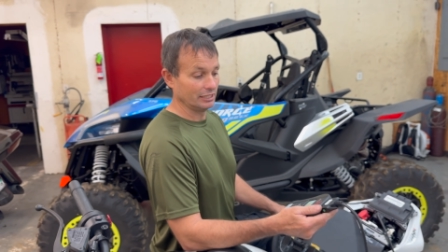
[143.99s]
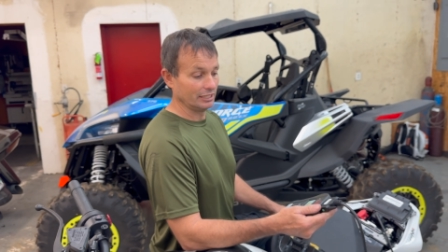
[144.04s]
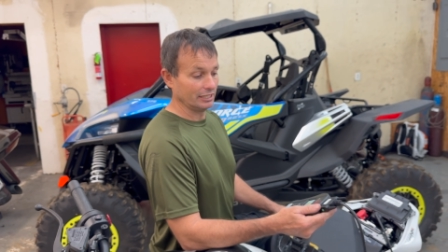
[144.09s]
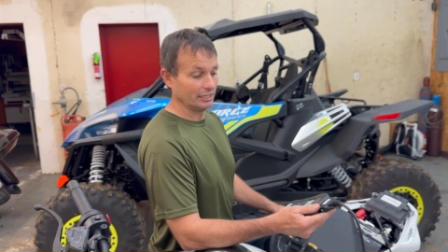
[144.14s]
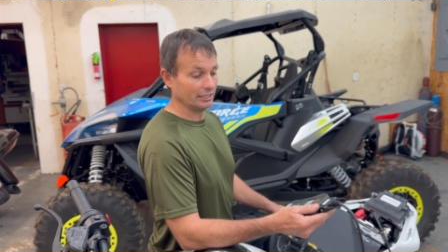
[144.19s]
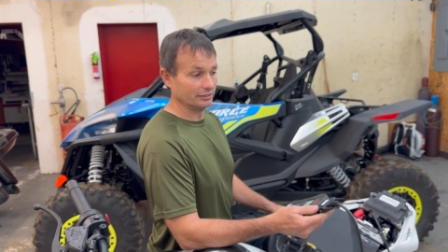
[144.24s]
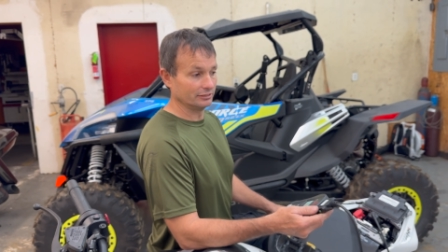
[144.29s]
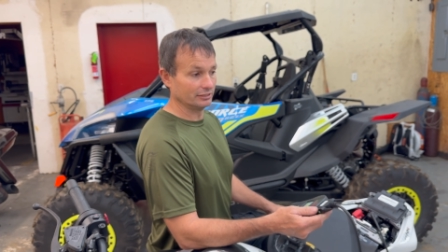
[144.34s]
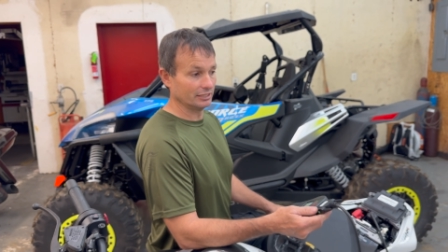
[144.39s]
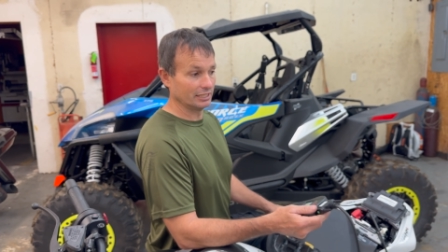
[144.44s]

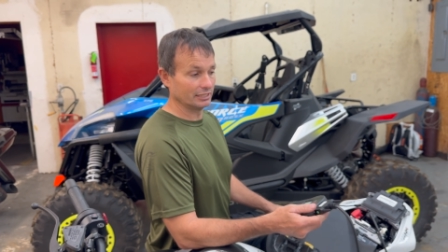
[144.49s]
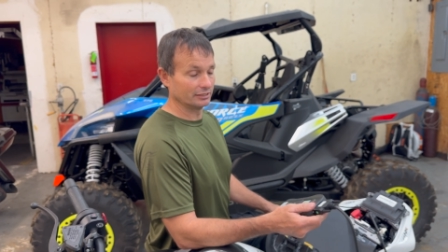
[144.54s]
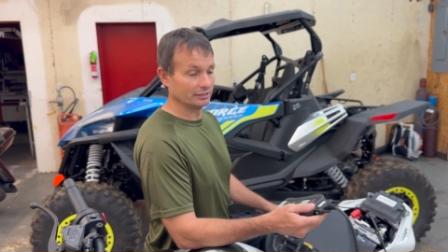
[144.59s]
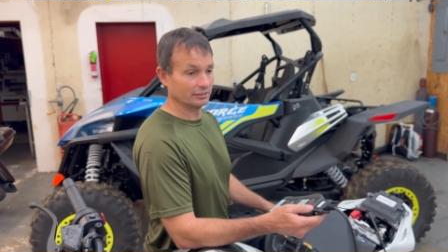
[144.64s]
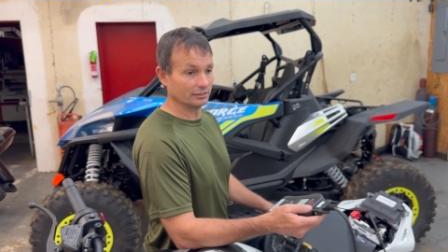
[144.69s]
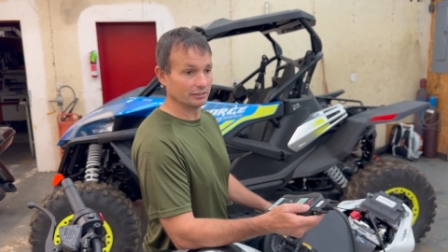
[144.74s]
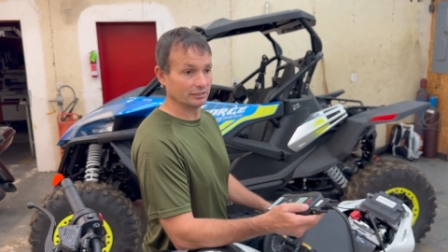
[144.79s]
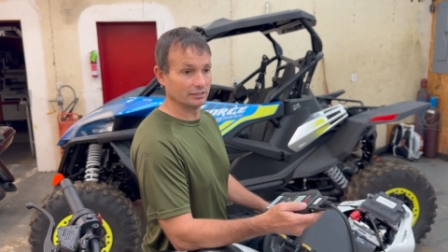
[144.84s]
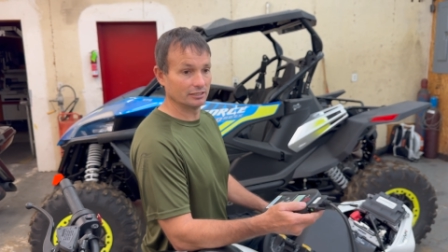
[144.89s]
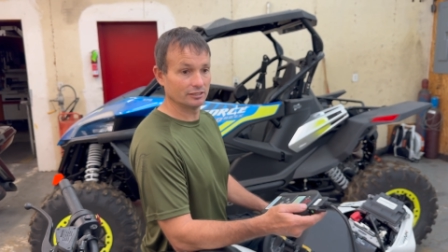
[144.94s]
is that
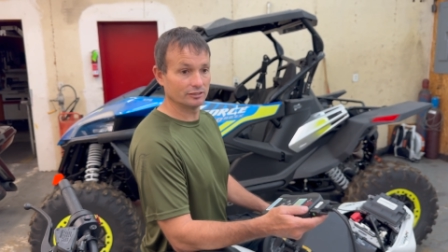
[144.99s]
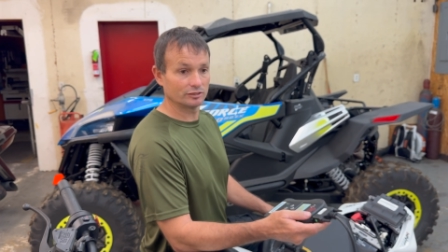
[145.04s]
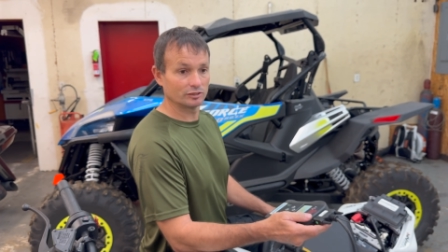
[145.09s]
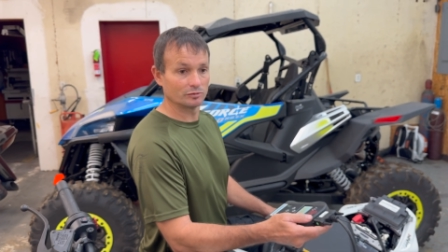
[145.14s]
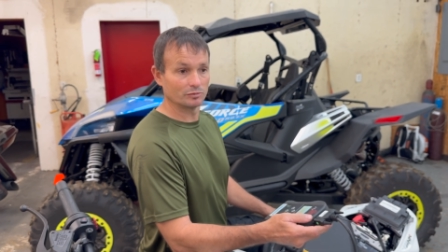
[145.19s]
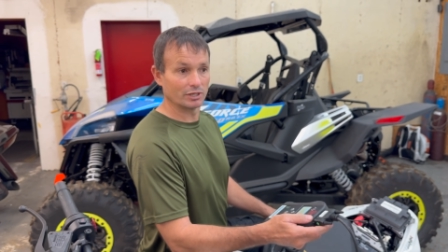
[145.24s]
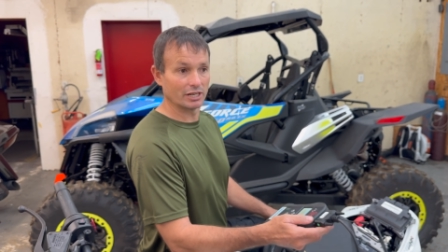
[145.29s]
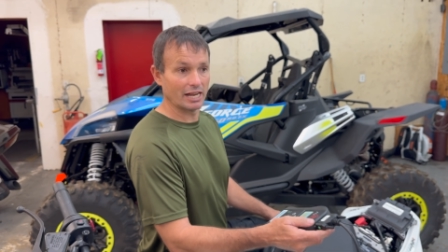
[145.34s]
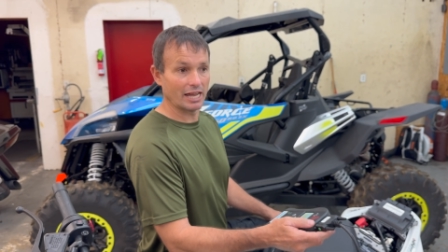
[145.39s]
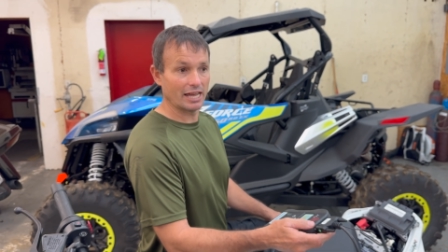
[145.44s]
the
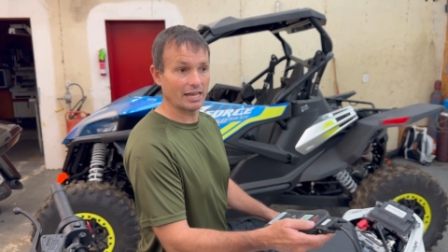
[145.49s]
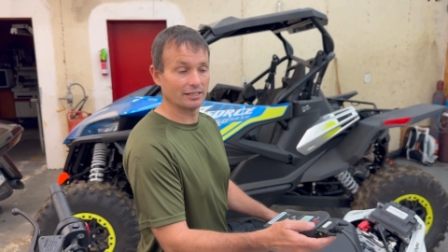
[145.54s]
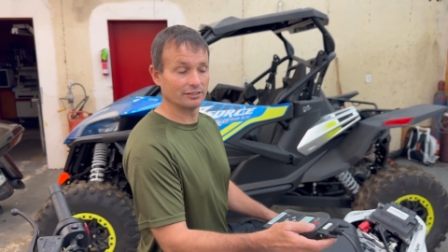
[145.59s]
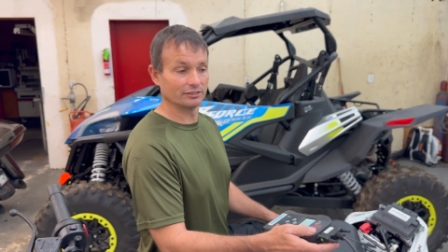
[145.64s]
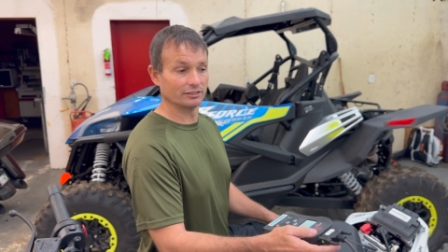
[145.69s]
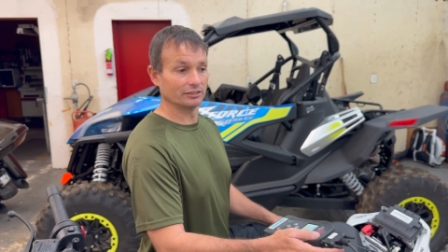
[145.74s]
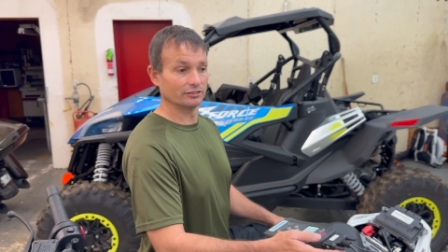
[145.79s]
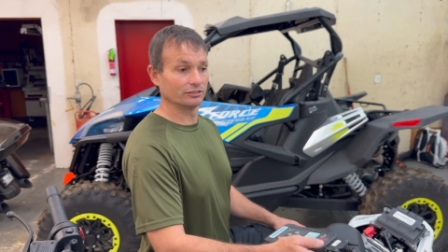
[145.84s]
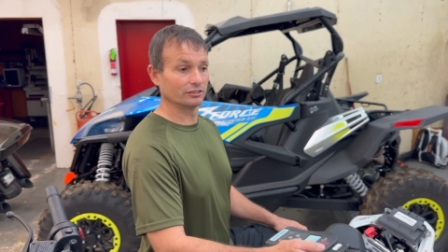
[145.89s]
customer has it.